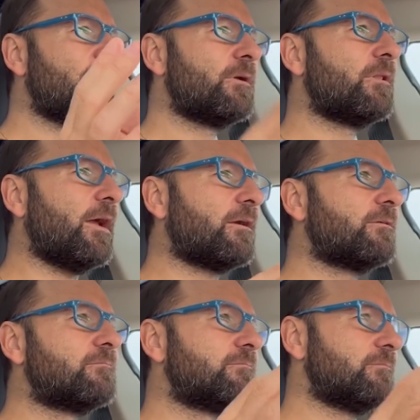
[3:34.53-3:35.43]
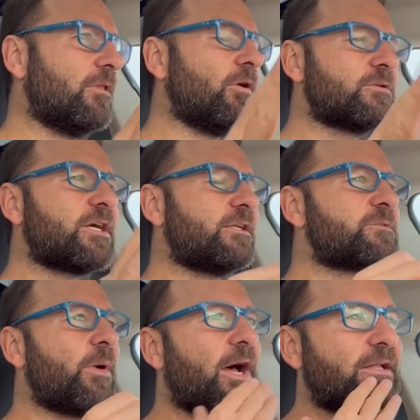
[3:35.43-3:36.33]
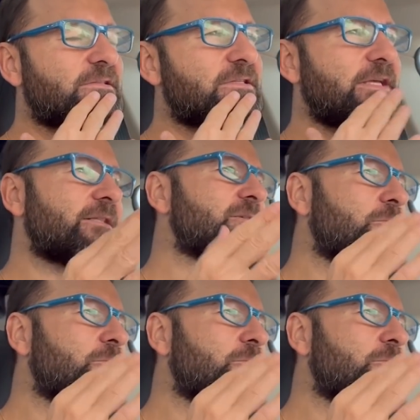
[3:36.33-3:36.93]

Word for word: like those kind of spots and some